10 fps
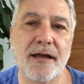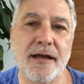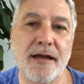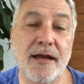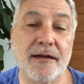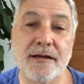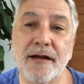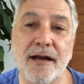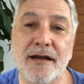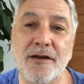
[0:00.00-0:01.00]
And
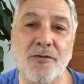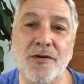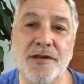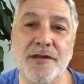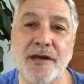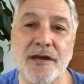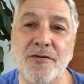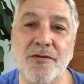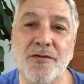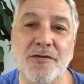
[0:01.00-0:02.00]
I can only say,
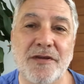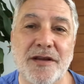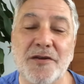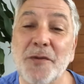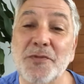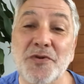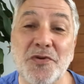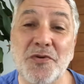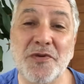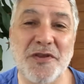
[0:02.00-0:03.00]
it's up to
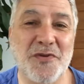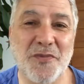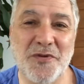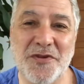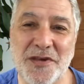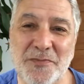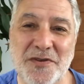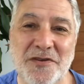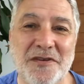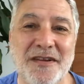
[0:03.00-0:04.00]
you, it's your perception.